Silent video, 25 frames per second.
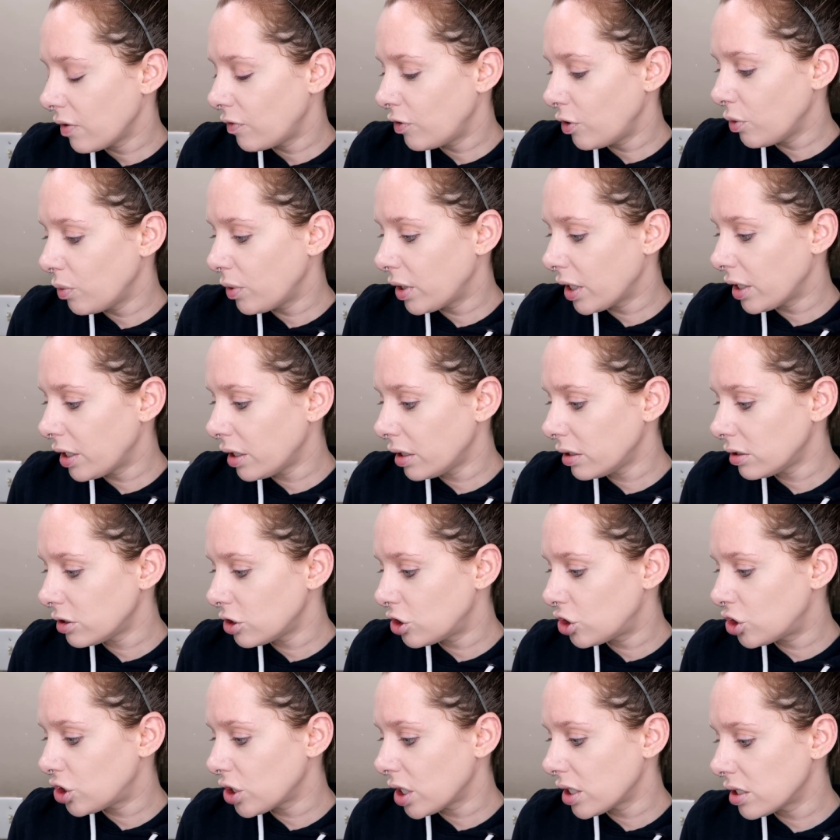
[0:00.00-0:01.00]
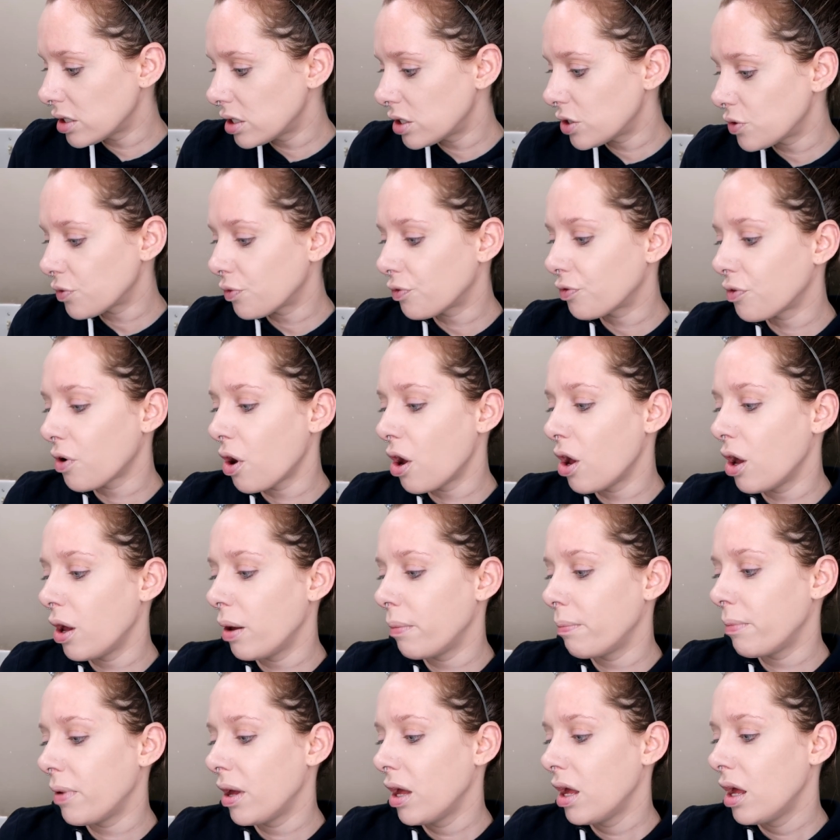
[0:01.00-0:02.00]
If you get it just
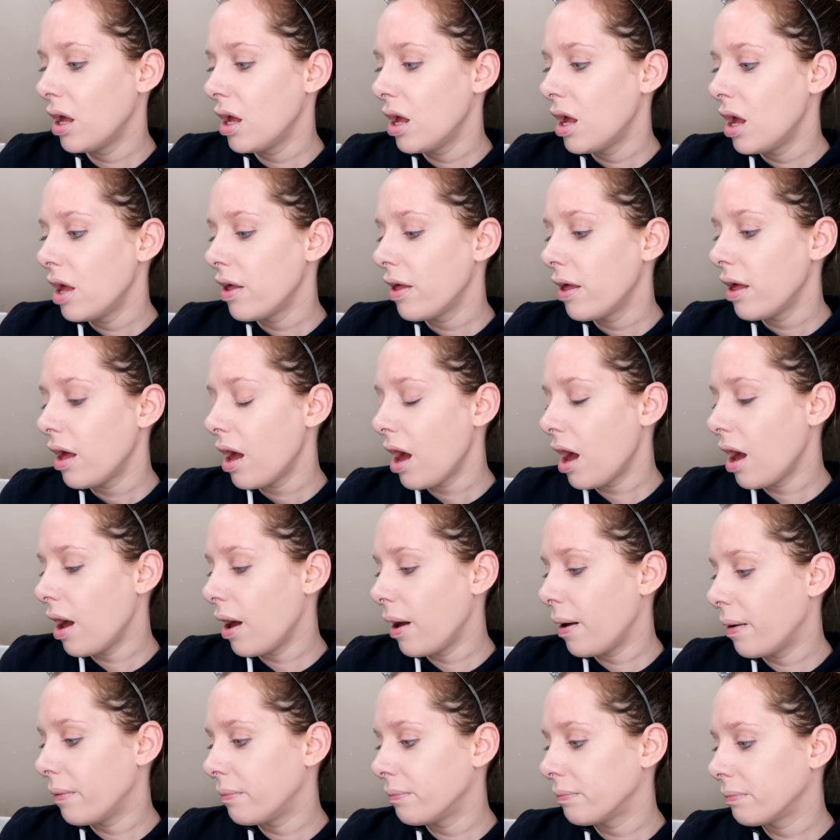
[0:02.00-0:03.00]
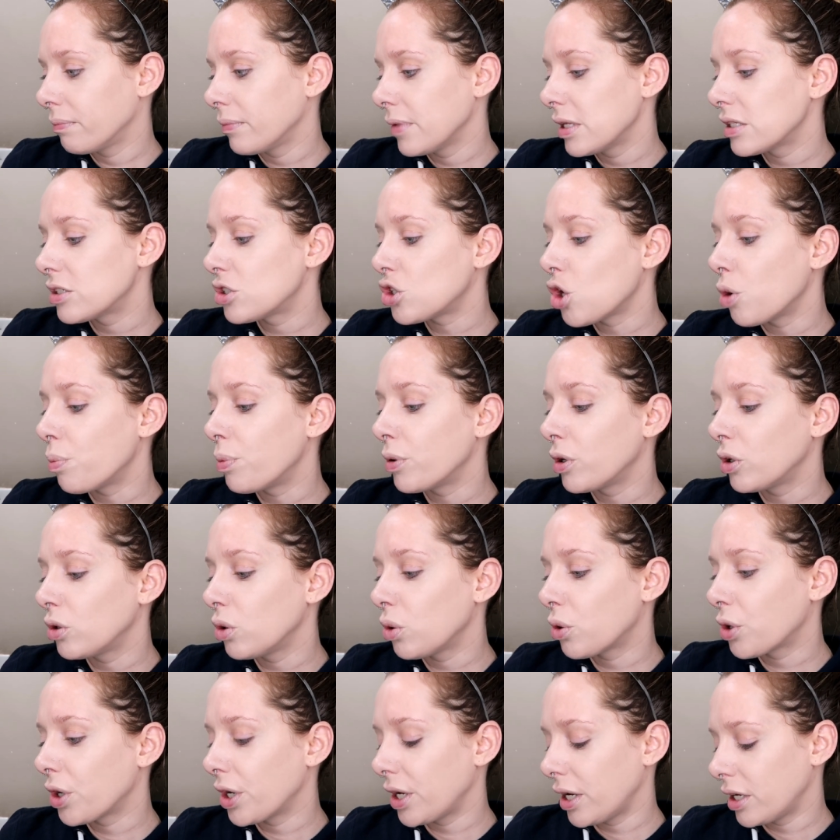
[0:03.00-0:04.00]
from Soap and
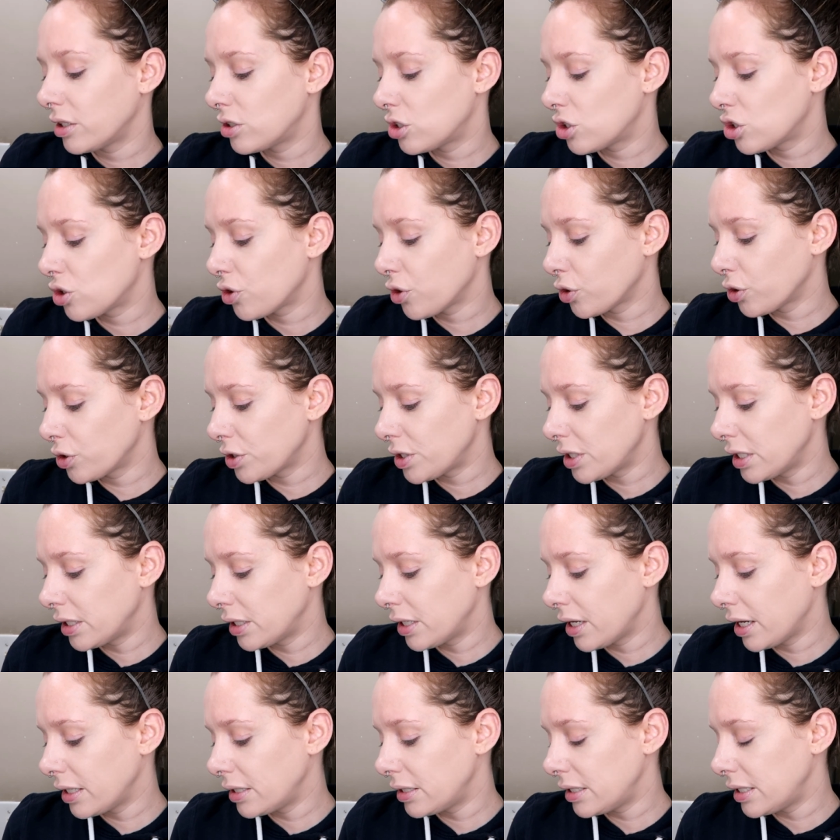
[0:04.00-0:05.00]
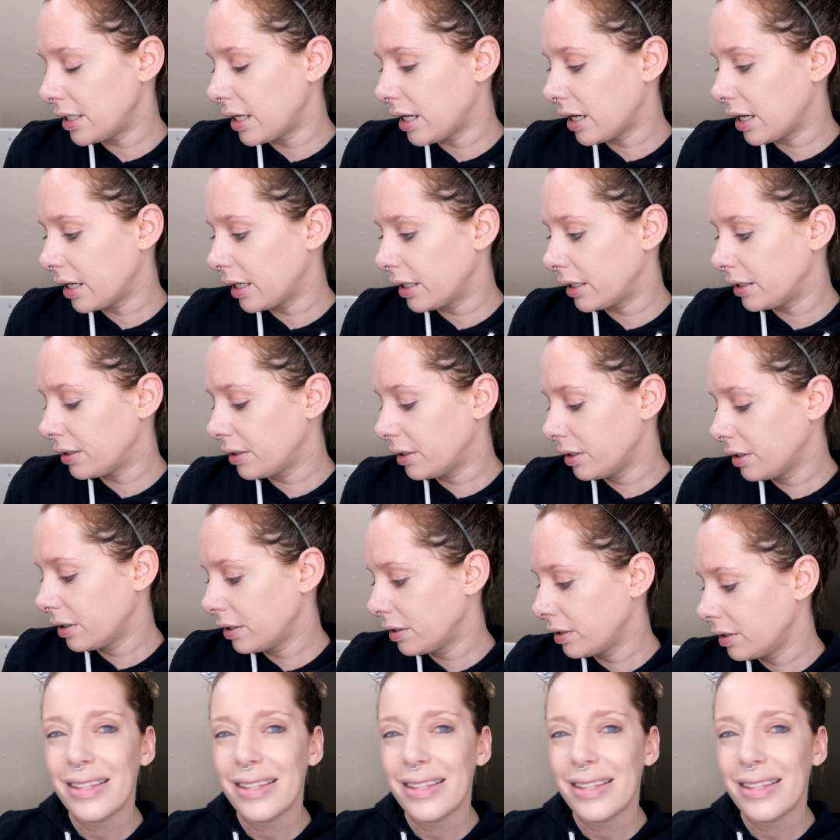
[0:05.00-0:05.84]
Glory, it's $13.99.